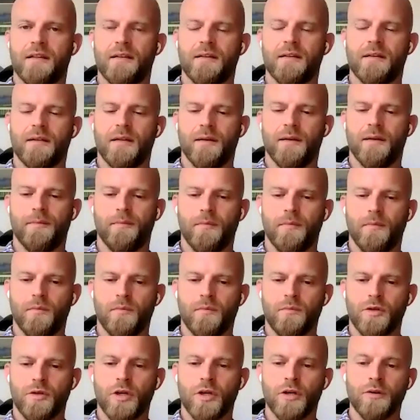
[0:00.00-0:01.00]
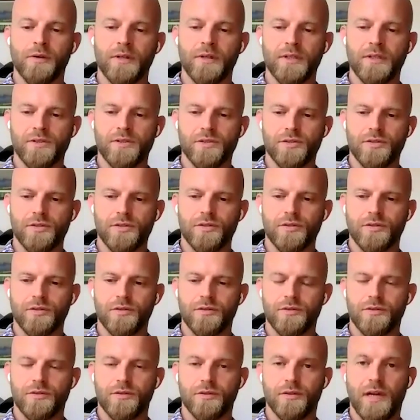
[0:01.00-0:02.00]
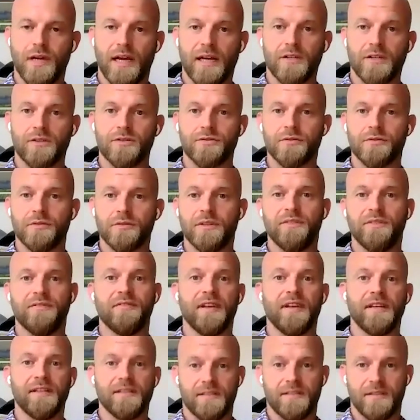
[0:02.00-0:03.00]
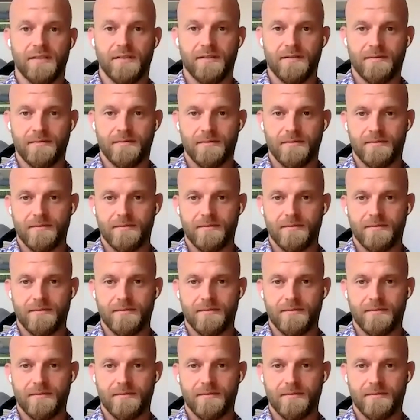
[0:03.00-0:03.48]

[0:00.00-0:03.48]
the courage to actually face it.